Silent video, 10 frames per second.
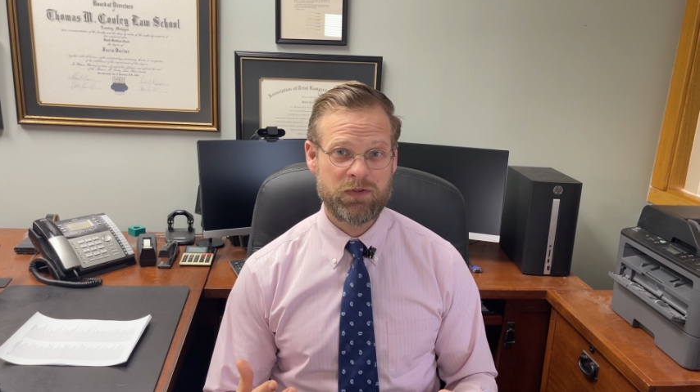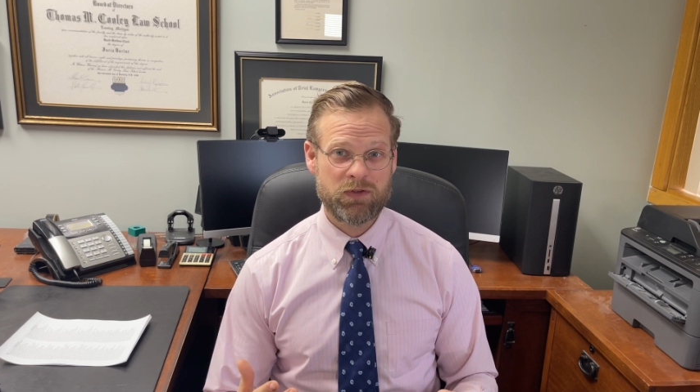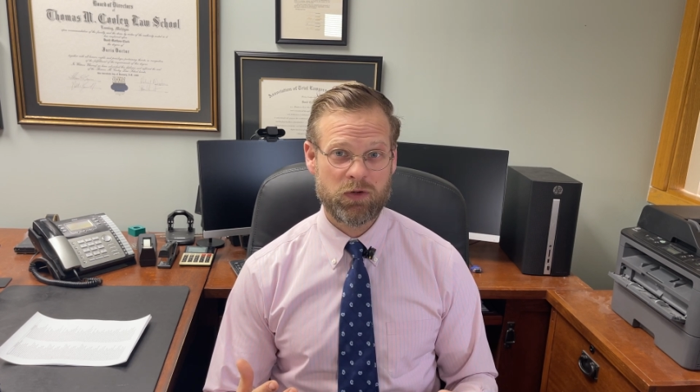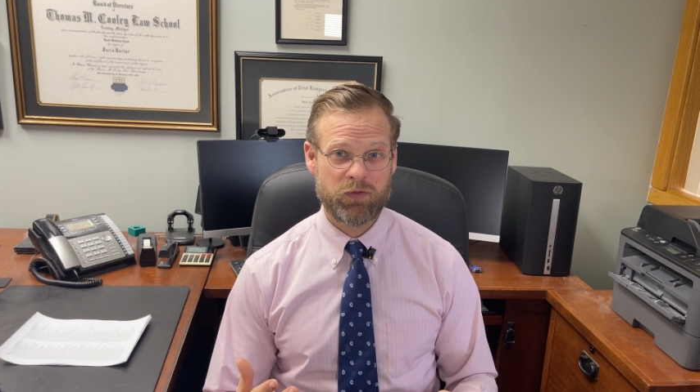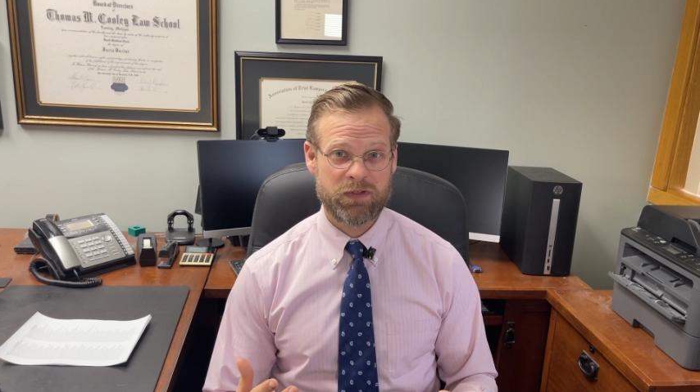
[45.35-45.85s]

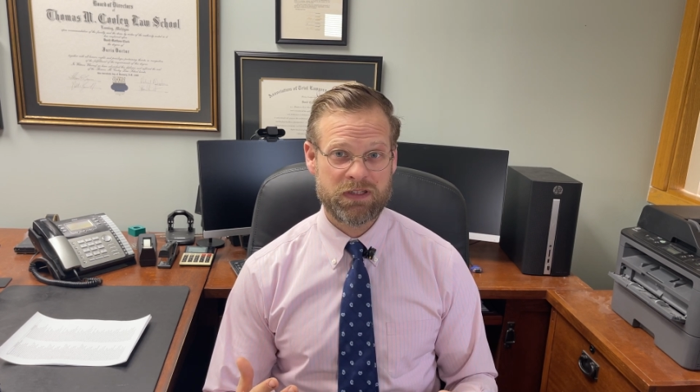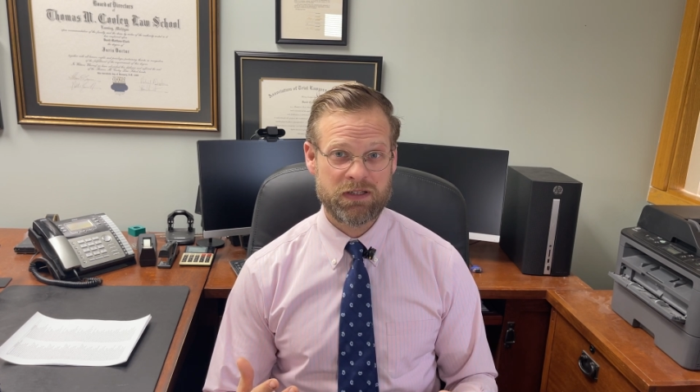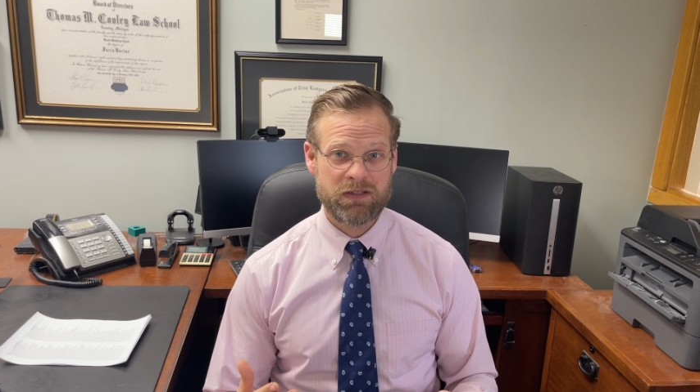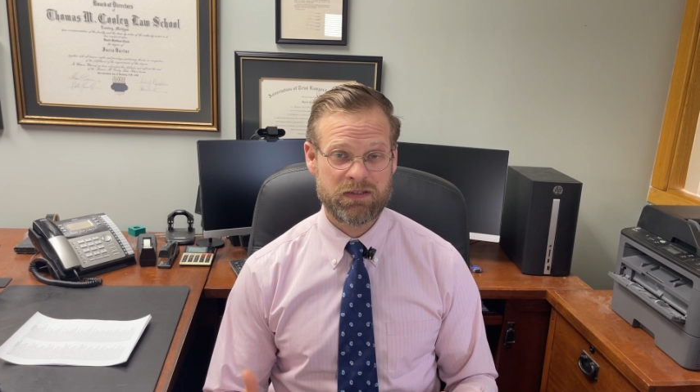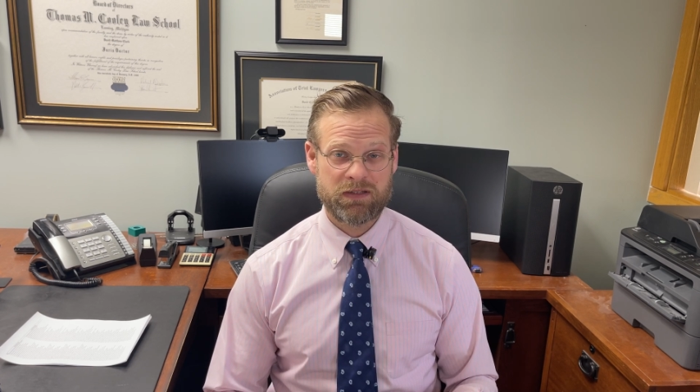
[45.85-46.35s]

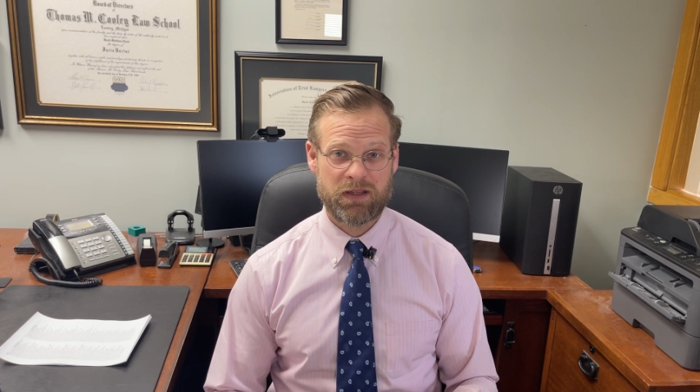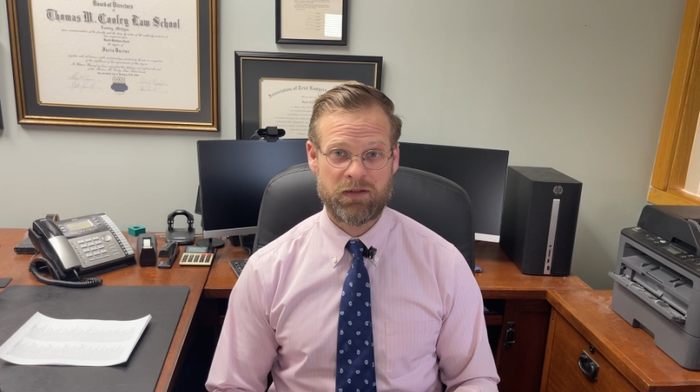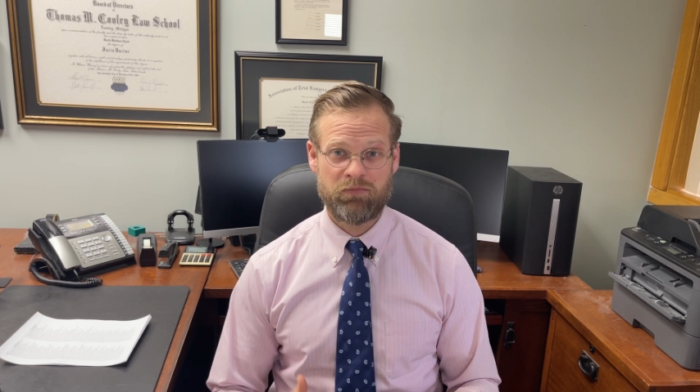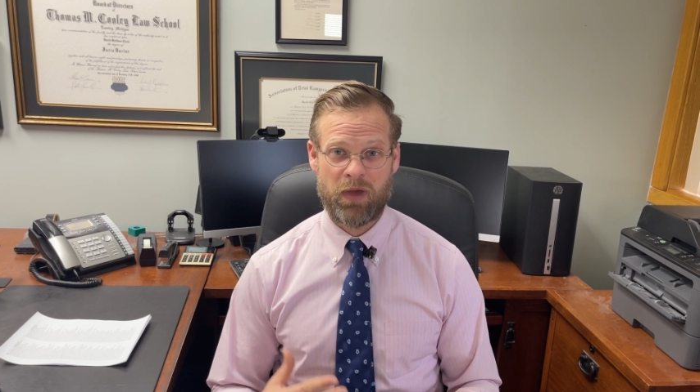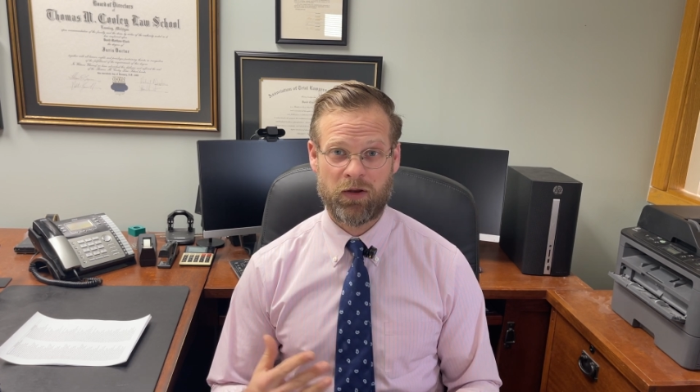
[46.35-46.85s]
services,
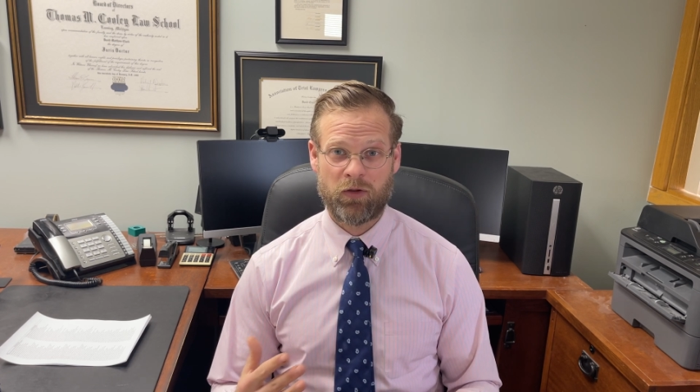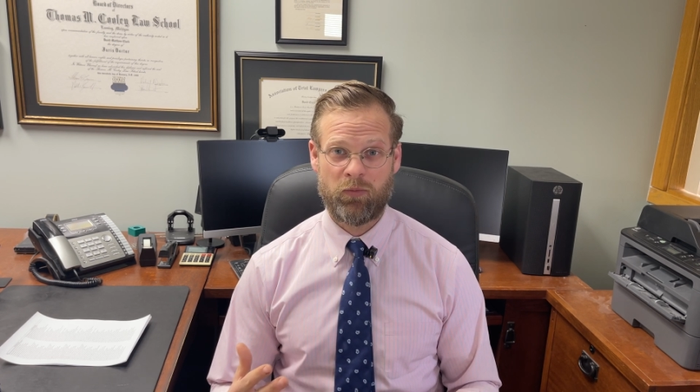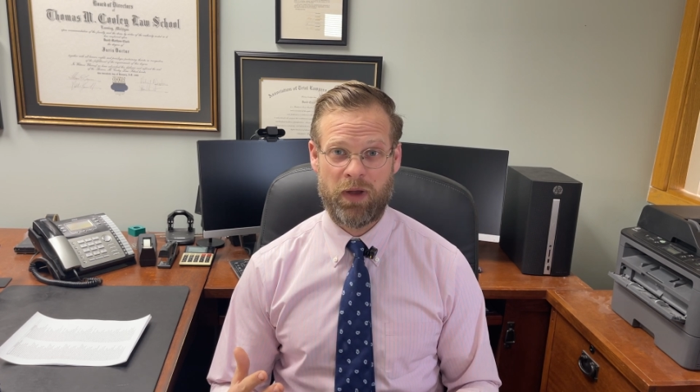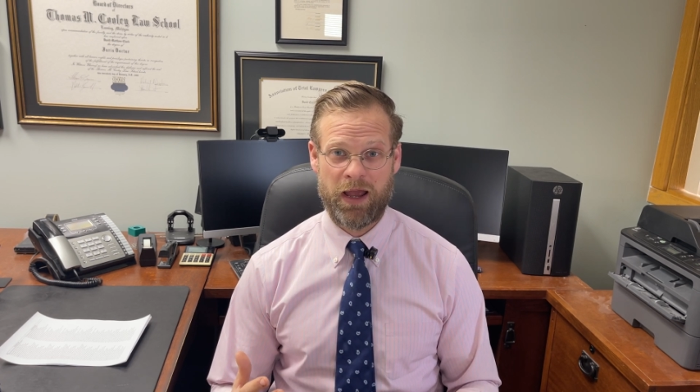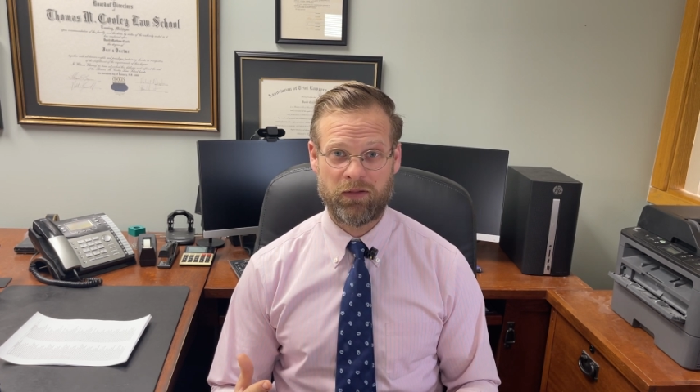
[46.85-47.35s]
and medical
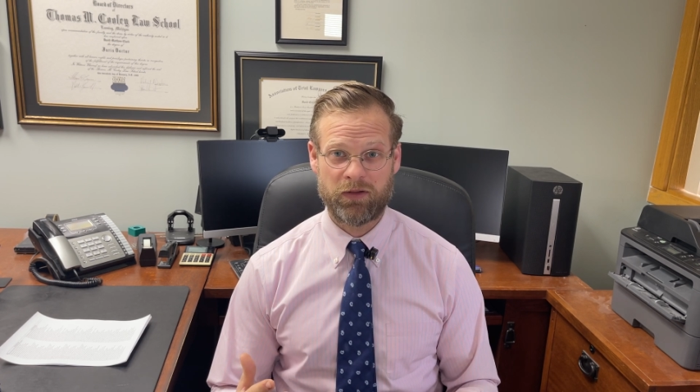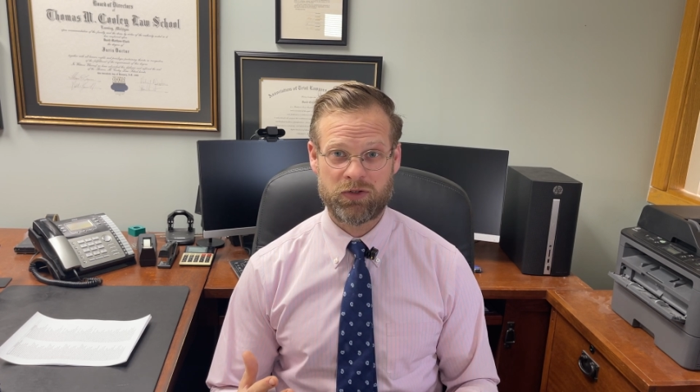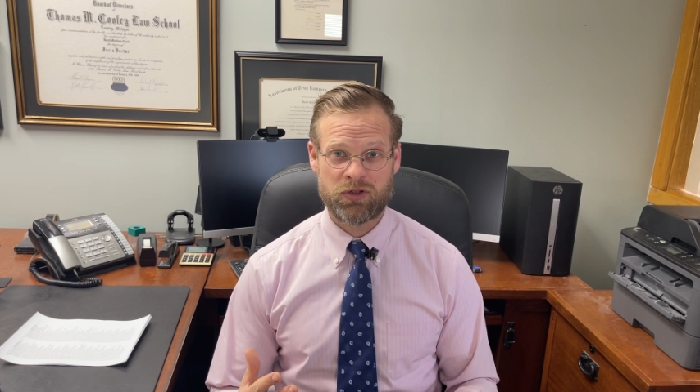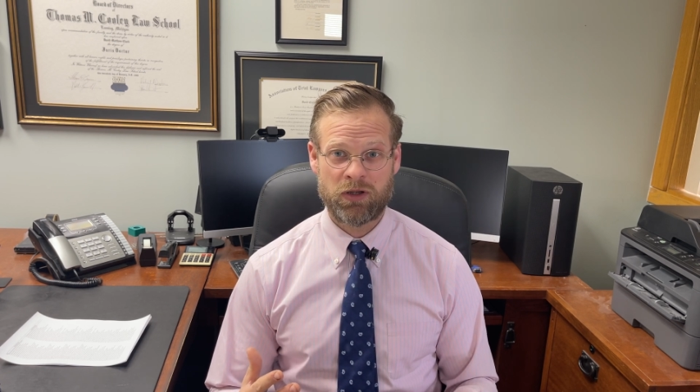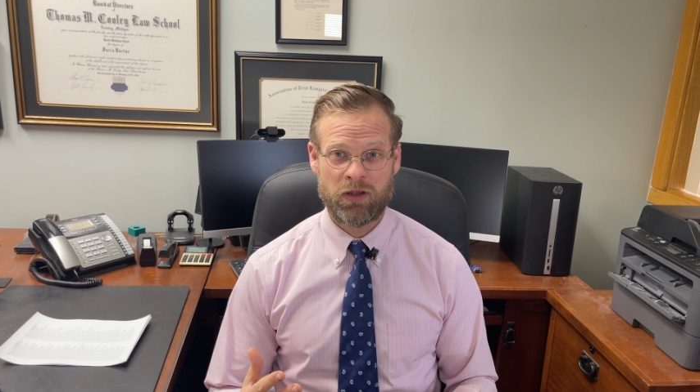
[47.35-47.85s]
mileage.